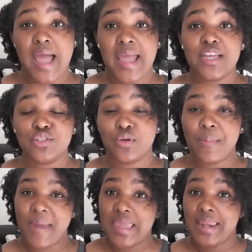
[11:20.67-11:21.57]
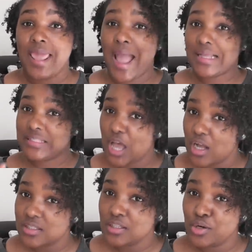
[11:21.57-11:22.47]
I enjoyed making it. I
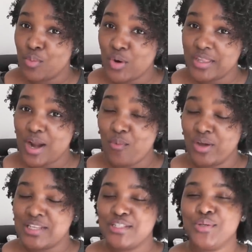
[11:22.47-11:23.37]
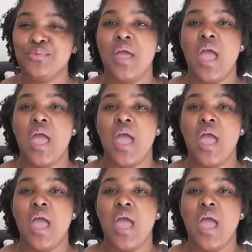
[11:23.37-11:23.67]
talked a little more than I wanted to,